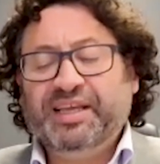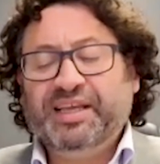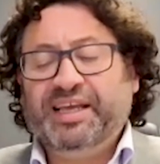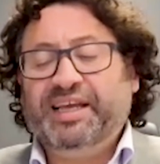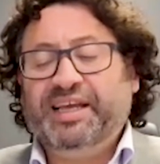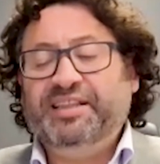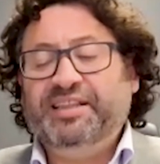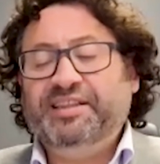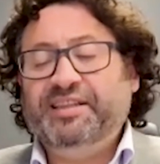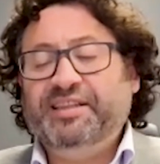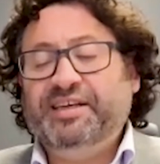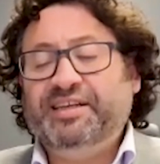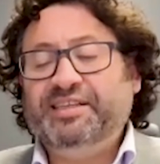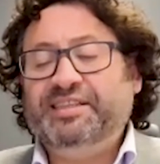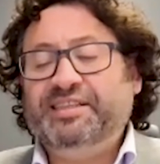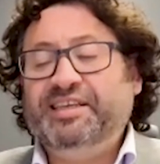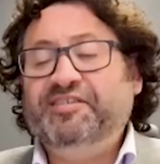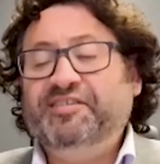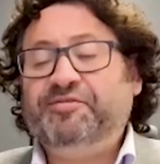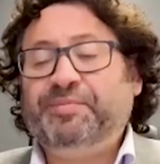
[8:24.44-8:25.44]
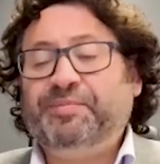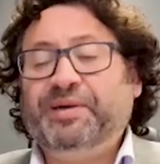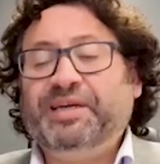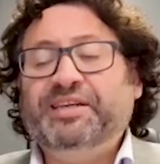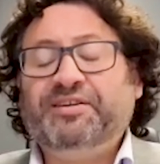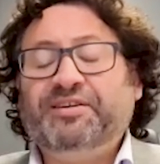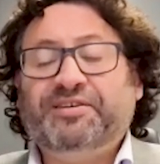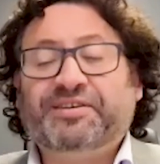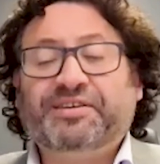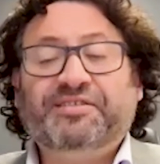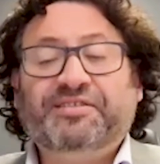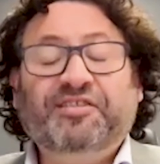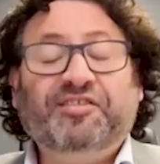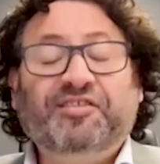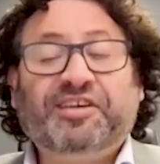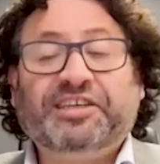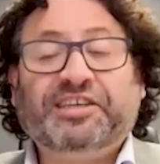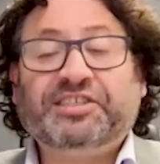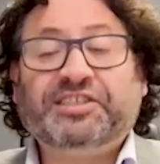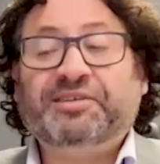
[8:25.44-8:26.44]
And there's been a lot of
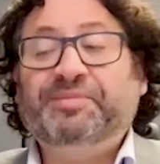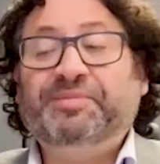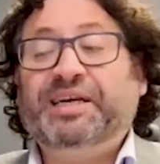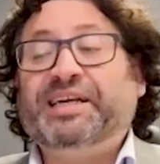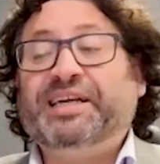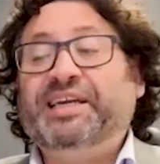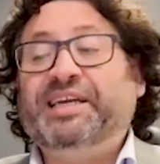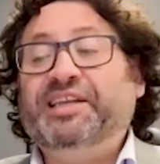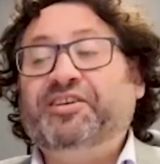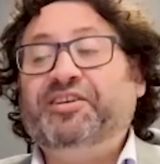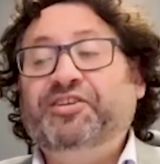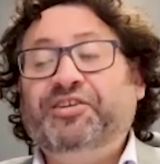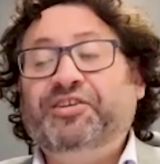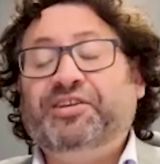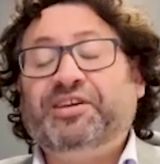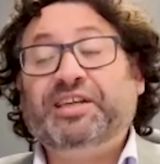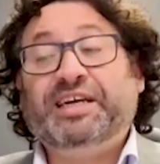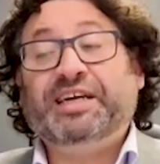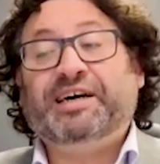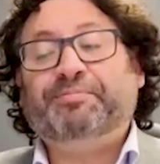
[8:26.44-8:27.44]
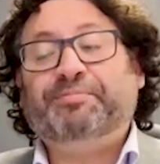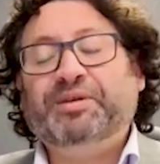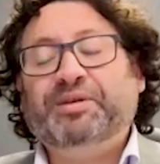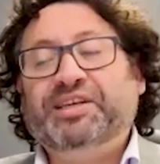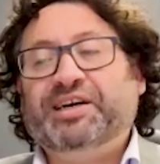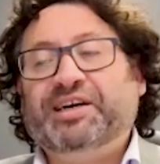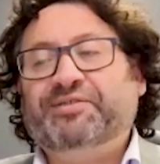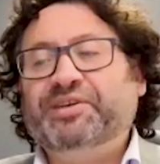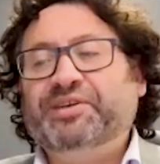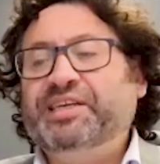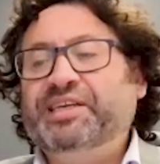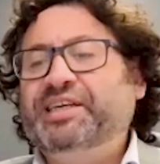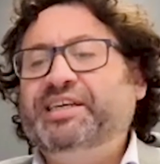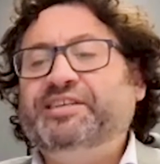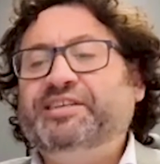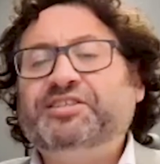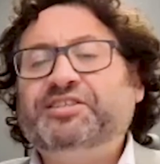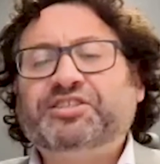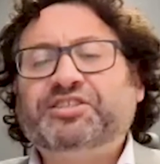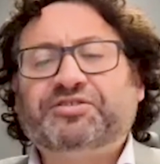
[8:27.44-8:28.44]
discussion about getting nuclear up and going
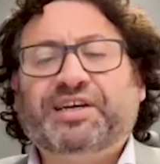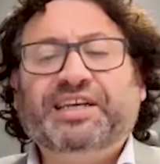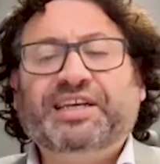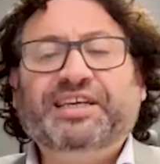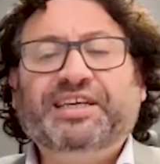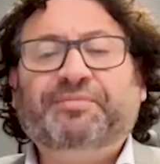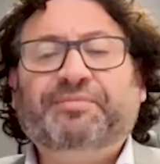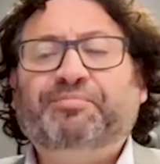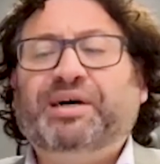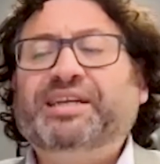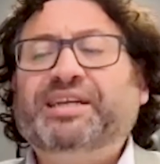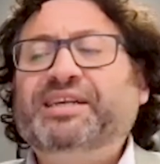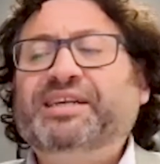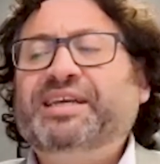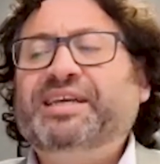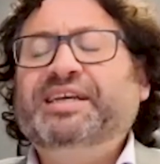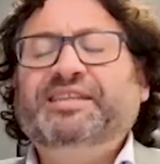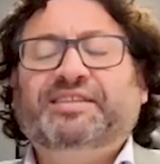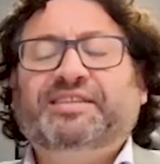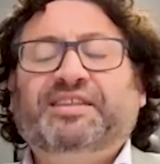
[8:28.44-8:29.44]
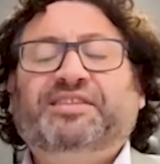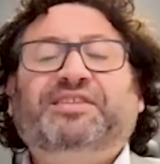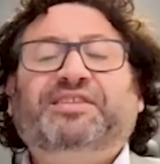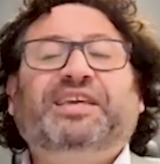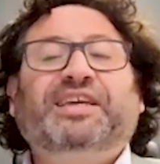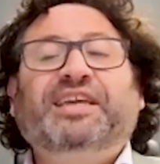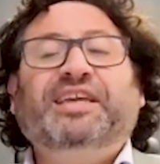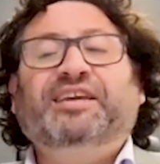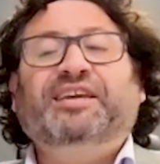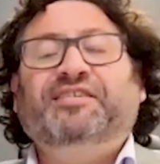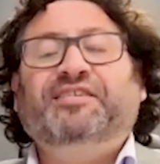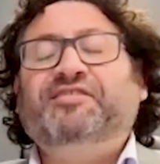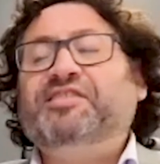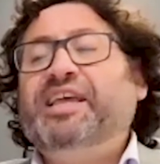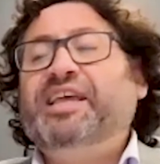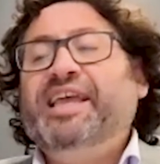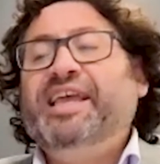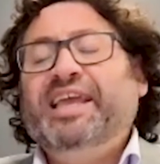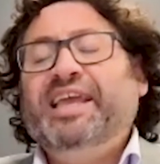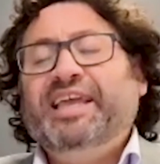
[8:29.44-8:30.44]
in Australia. But the thing is,
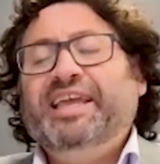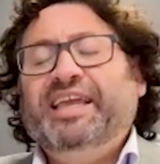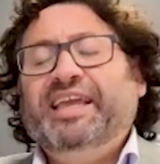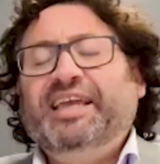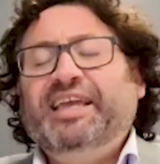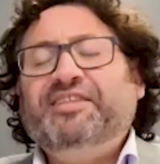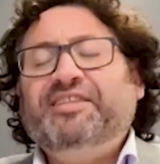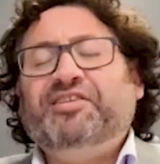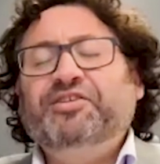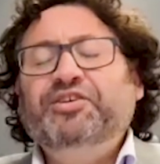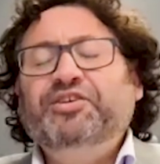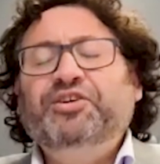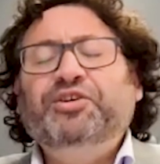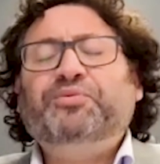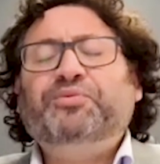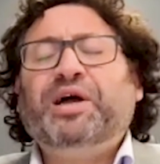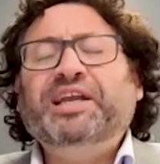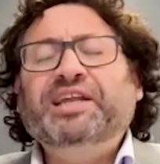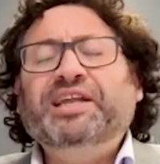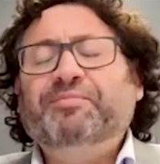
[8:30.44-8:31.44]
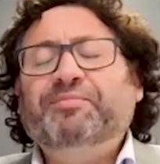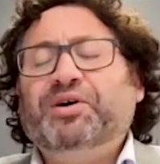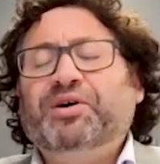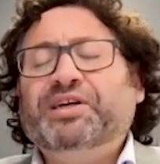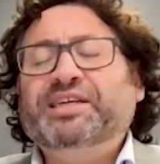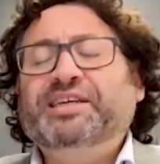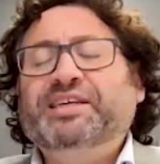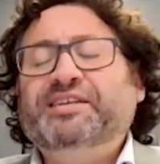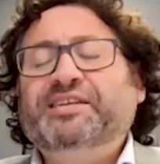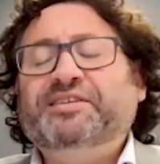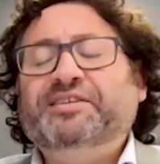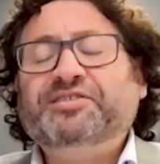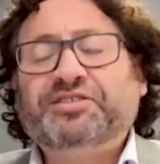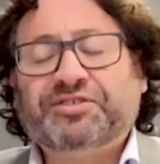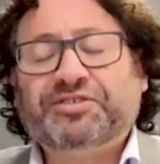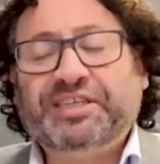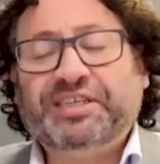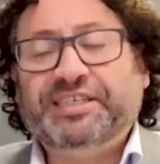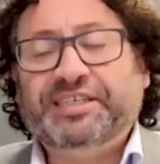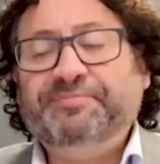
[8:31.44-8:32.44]
the uranium mining
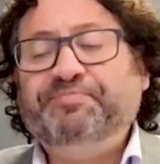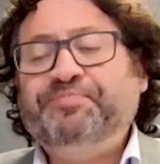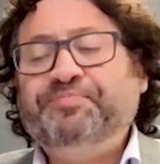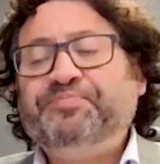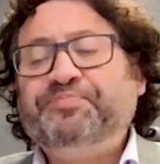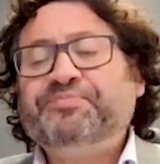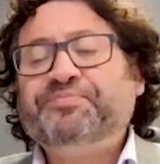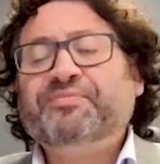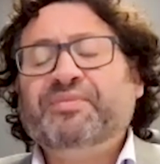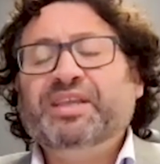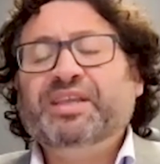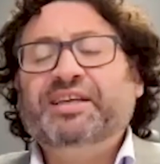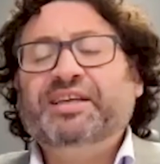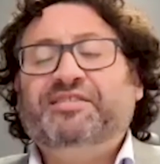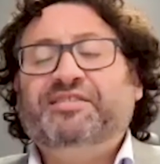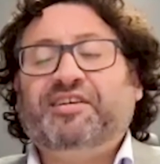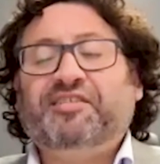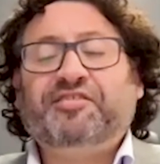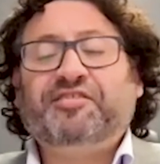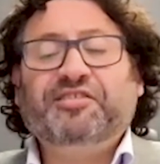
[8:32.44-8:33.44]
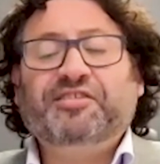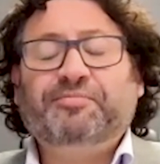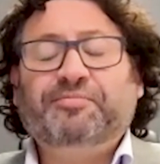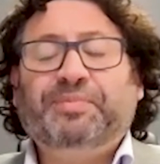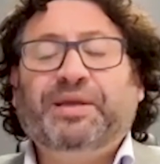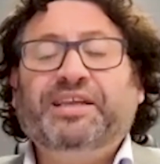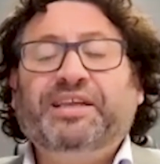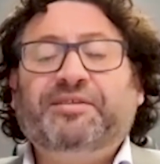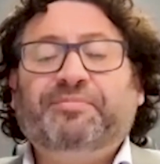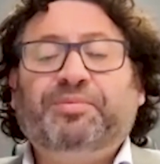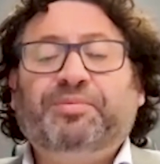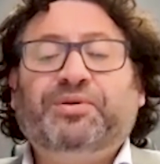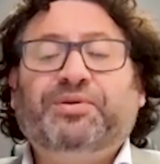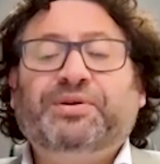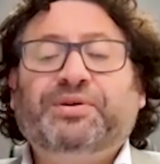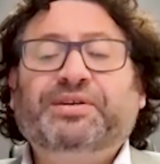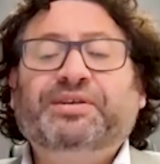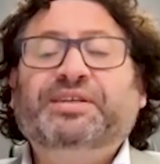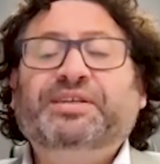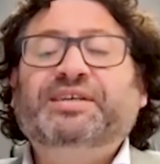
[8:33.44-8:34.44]
industry doesn't depend
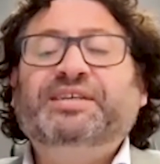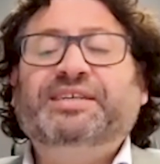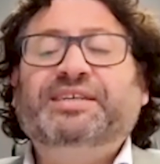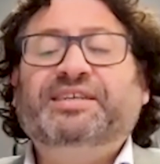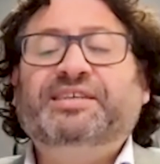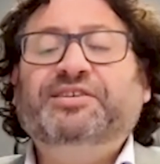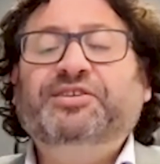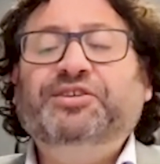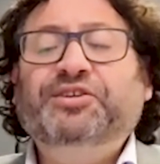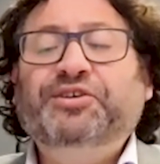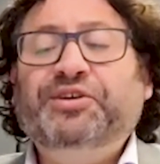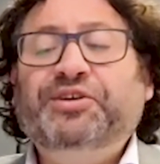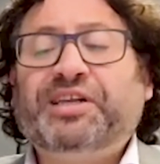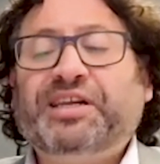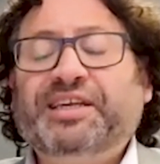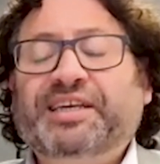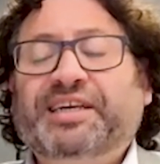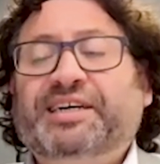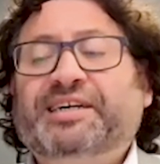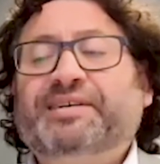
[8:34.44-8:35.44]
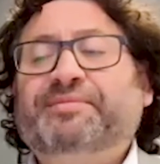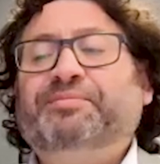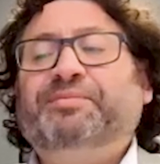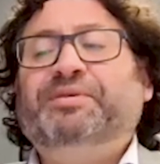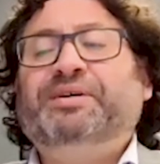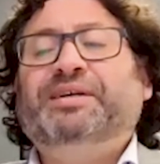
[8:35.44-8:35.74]
upon nuclear